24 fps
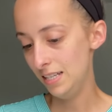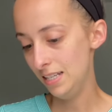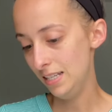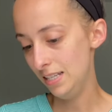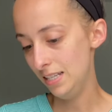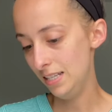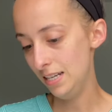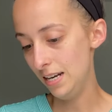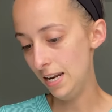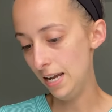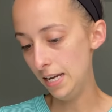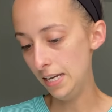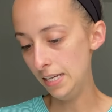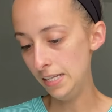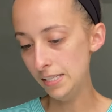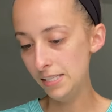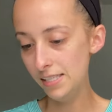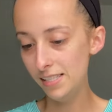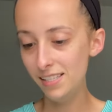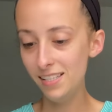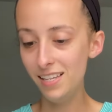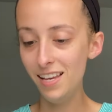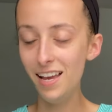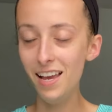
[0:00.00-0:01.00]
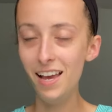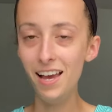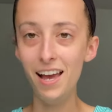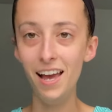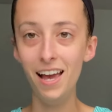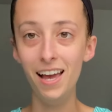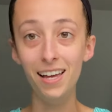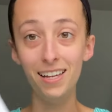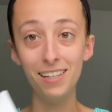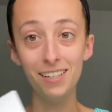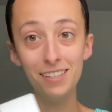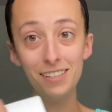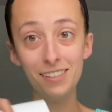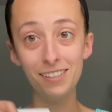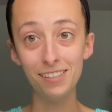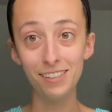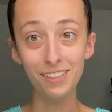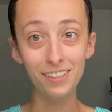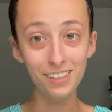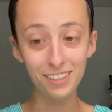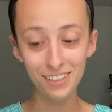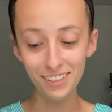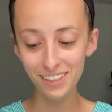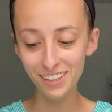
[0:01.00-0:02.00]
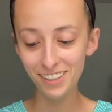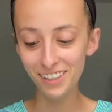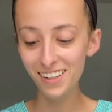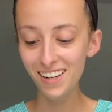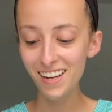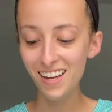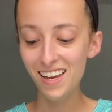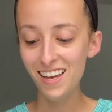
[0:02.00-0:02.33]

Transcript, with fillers: nice and secure